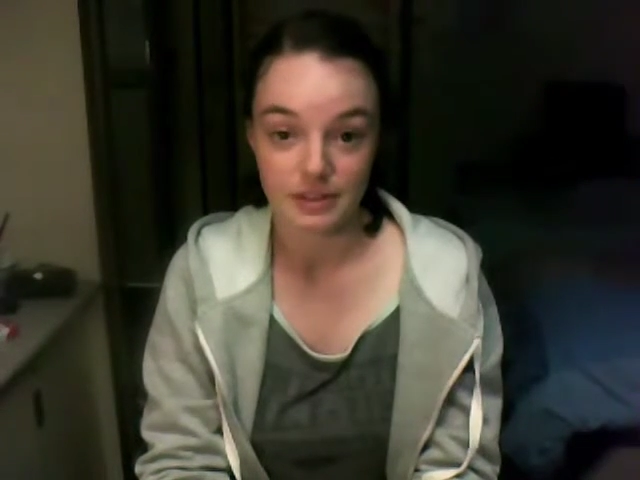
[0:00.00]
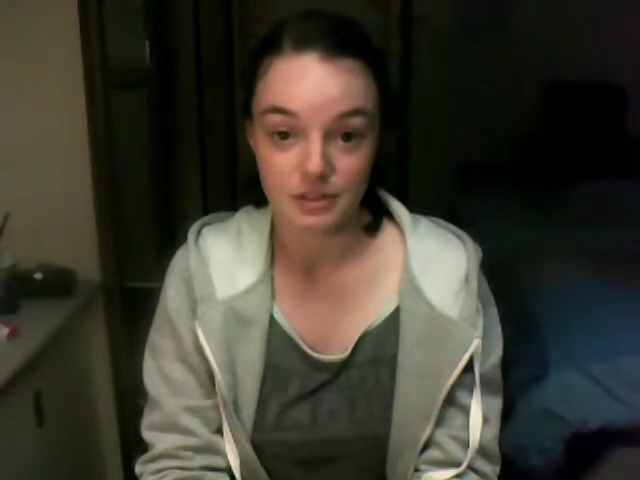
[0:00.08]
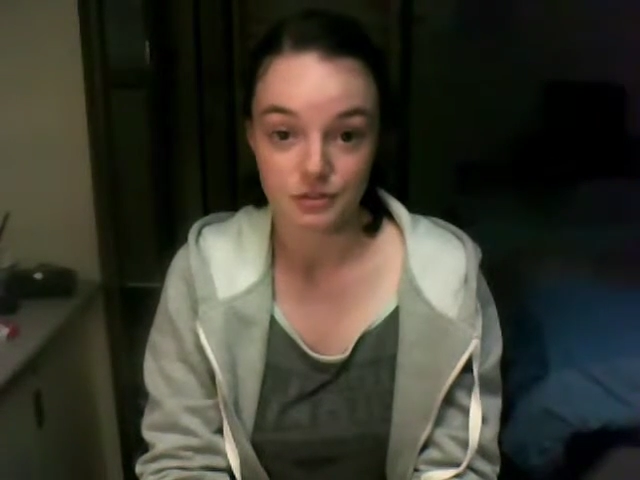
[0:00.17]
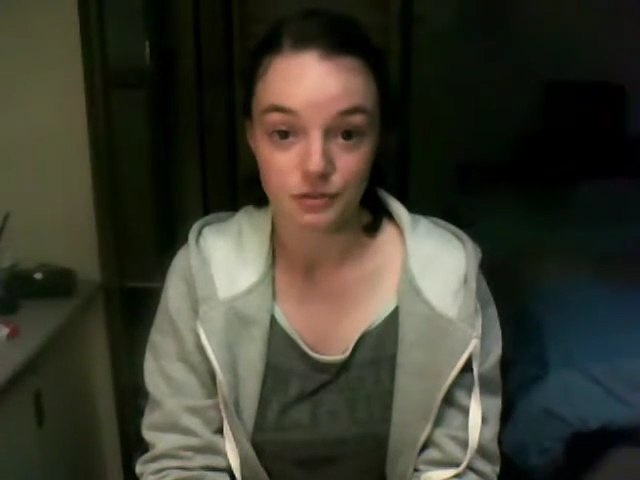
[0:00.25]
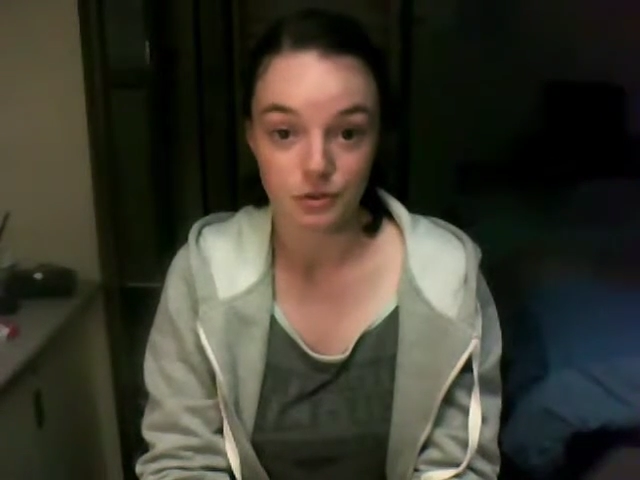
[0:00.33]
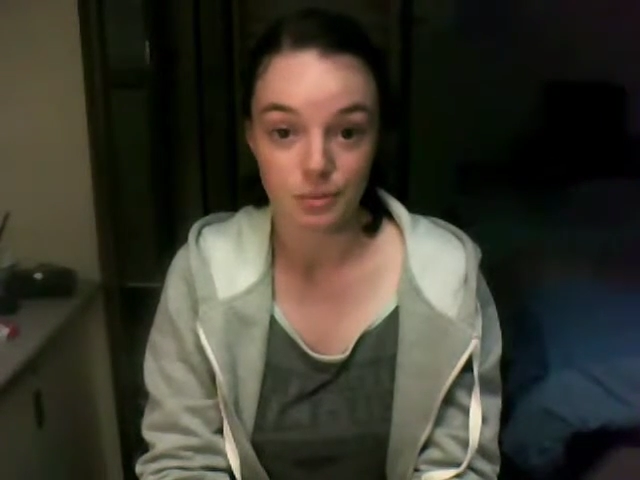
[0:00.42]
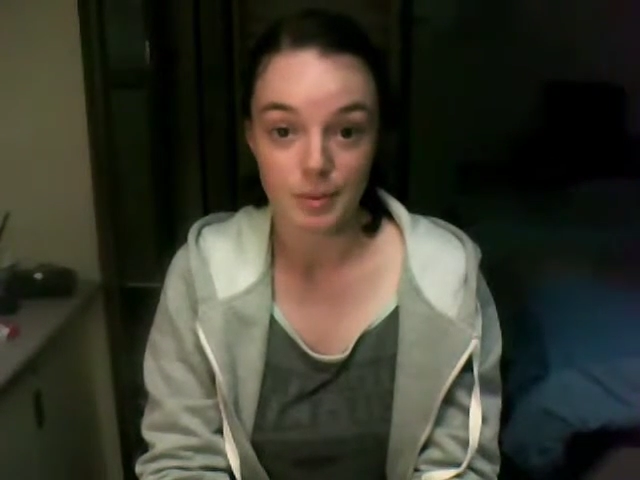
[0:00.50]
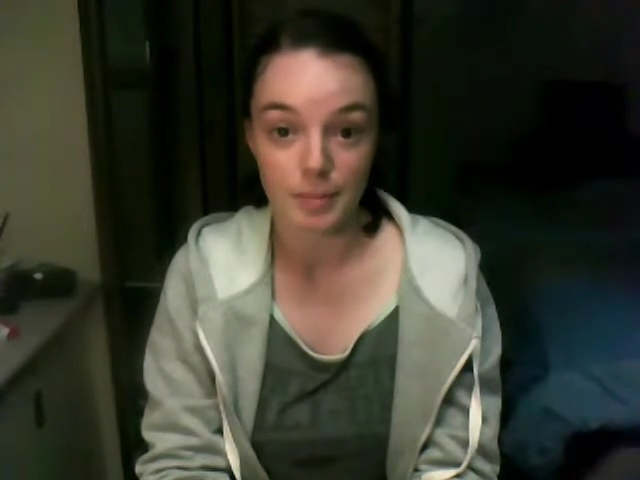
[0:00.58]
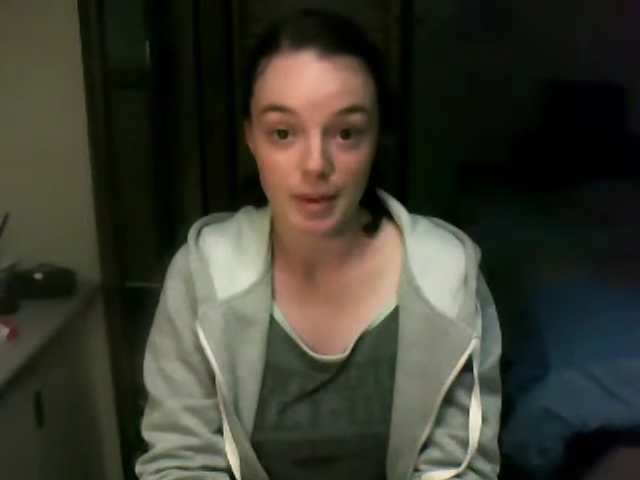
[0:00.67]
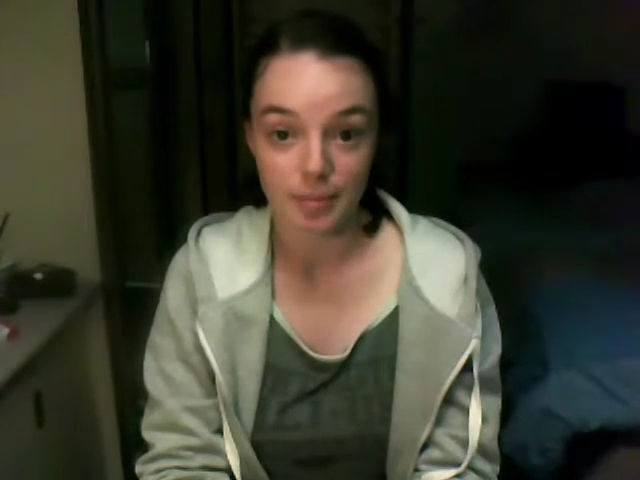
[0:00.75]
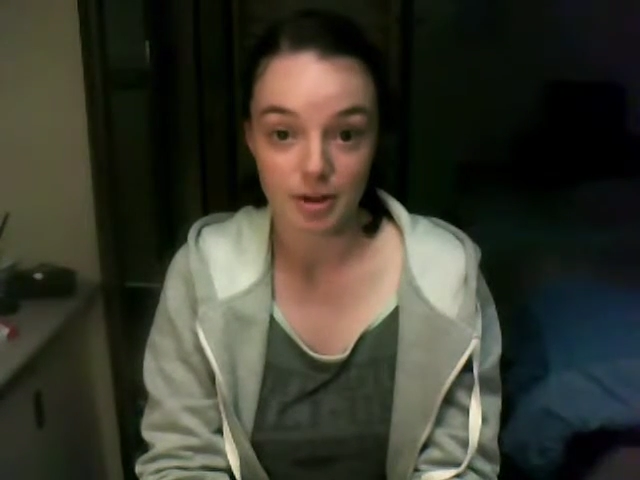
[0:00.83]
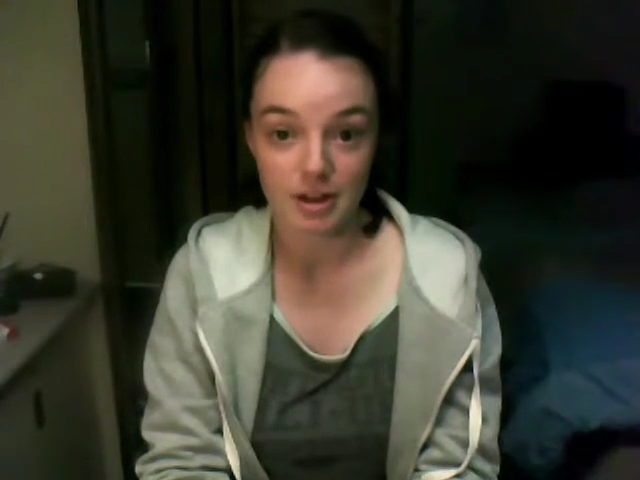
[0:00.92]
to form a
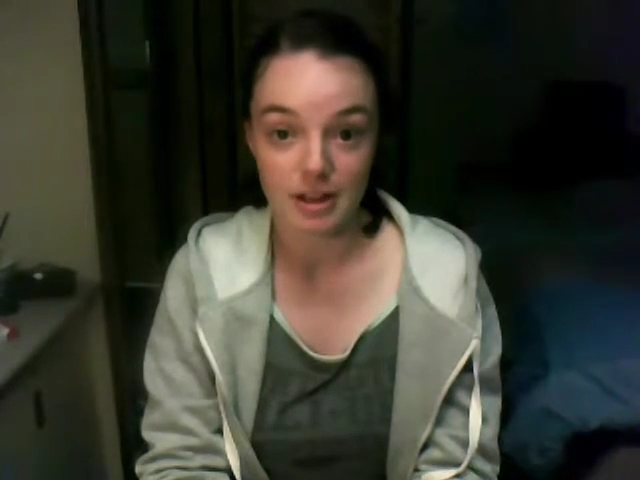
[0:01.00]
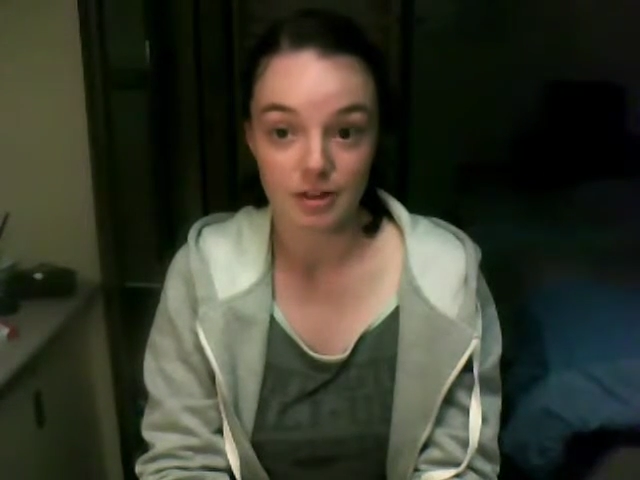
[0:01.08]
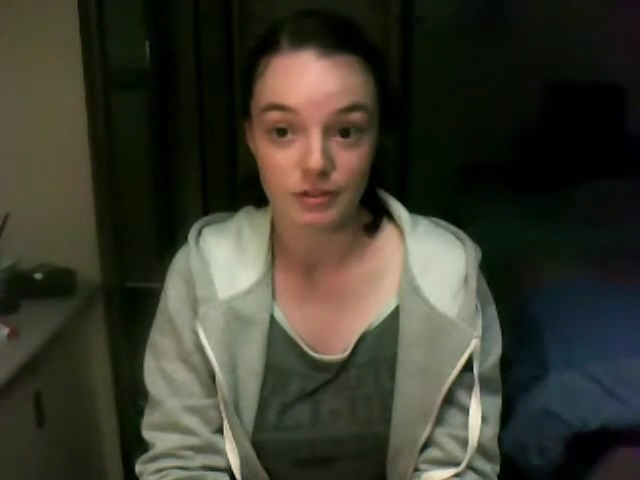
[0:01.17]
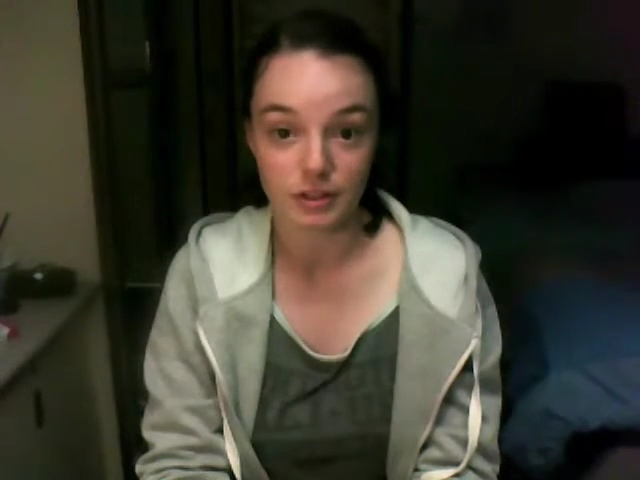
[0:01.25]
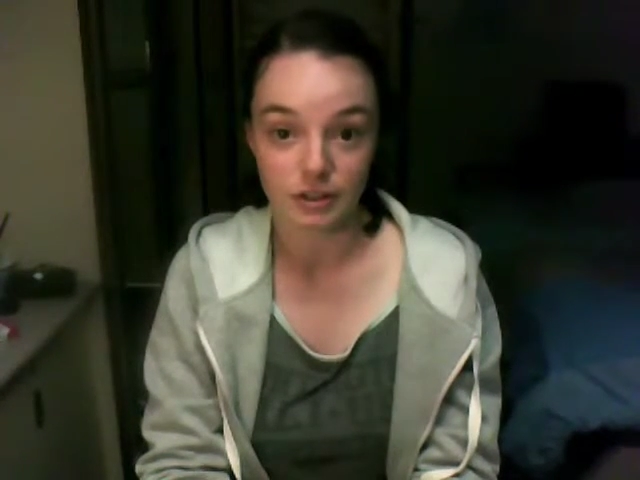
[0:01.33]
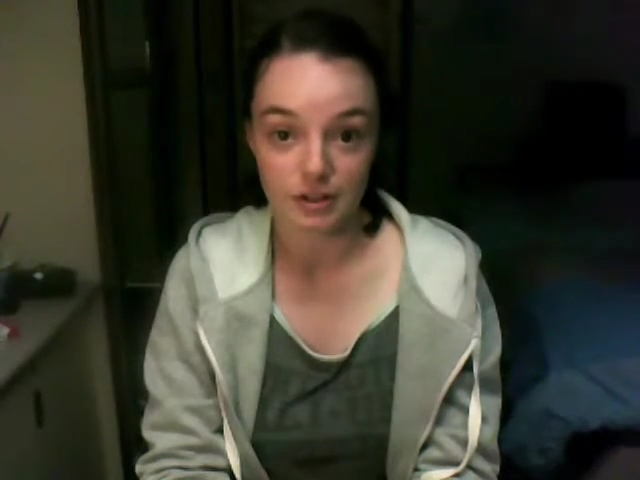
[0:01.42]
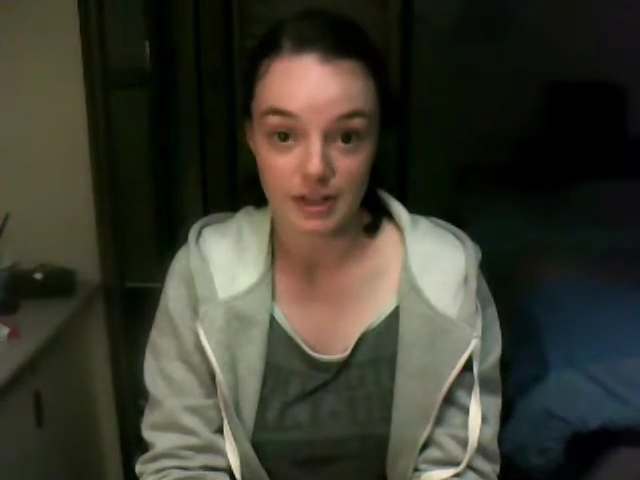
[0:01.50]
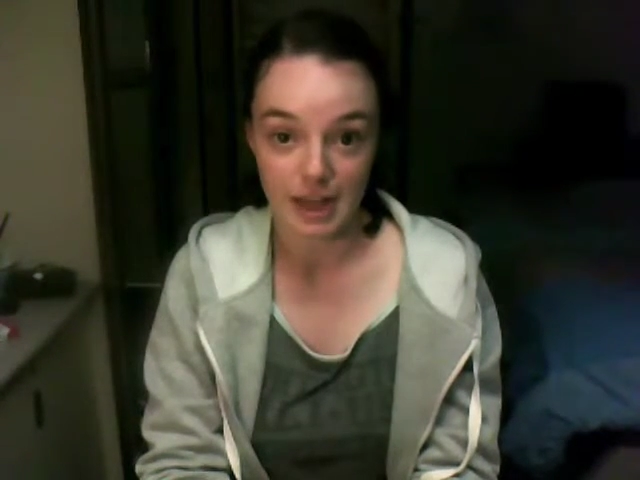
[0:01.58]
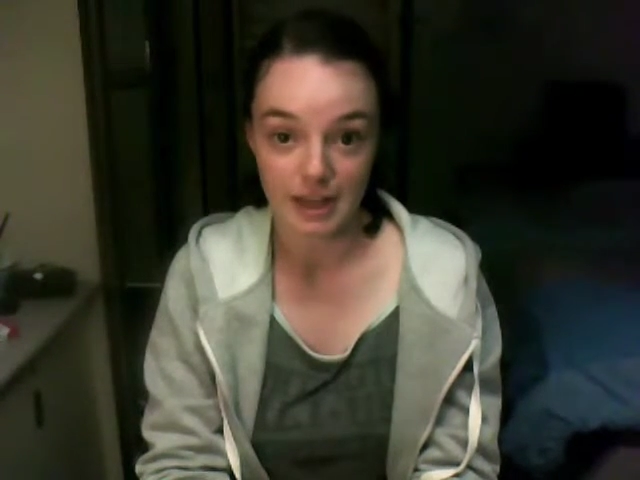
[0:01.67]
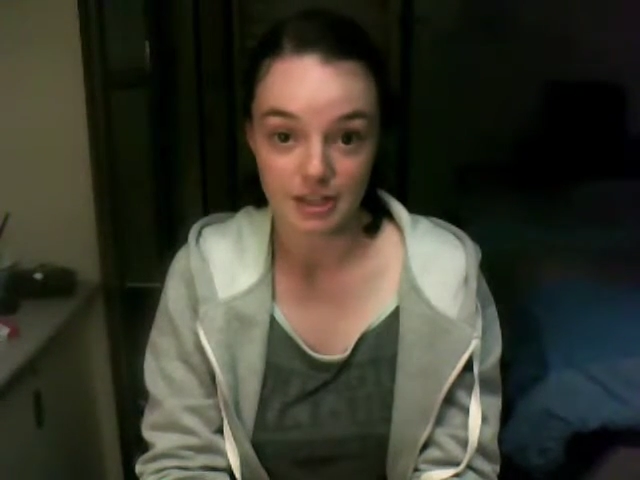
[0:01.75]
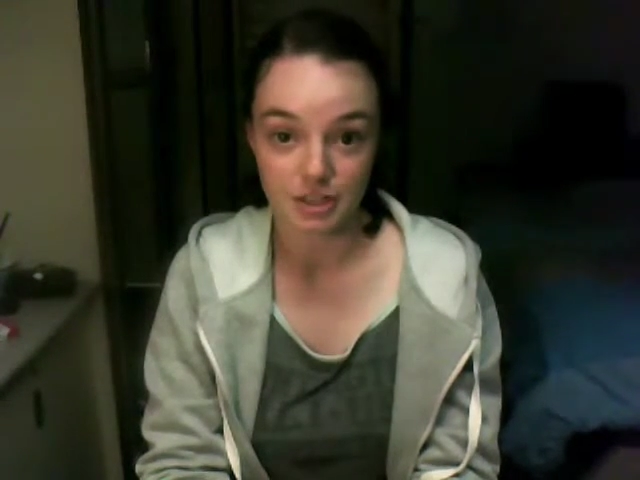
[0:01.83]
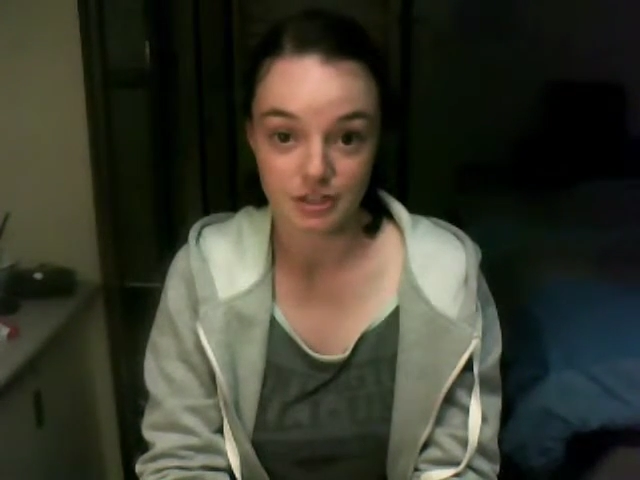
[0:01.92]
memory of the
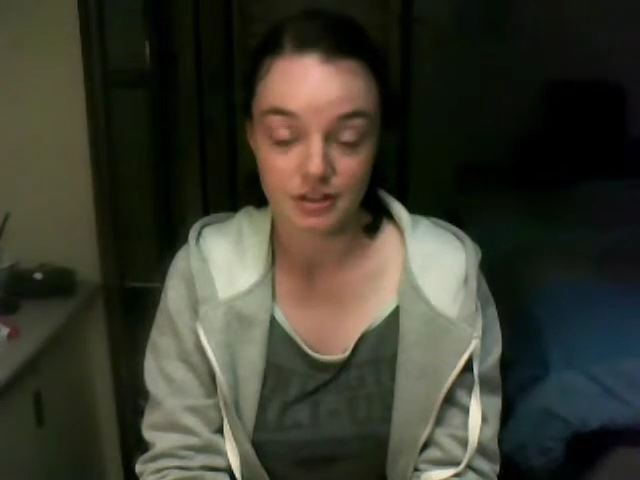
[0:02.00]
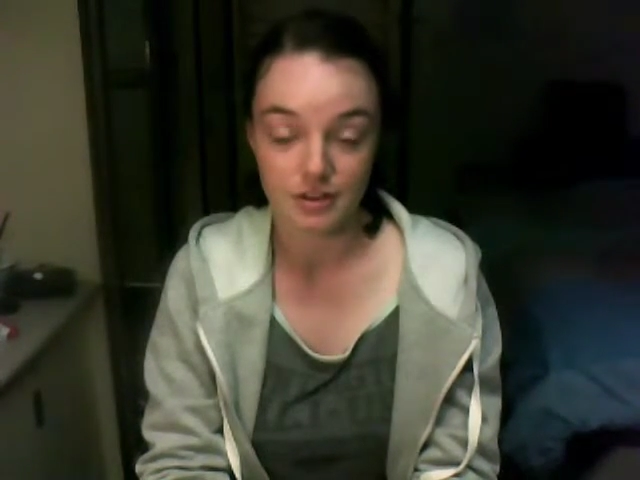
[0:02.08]
location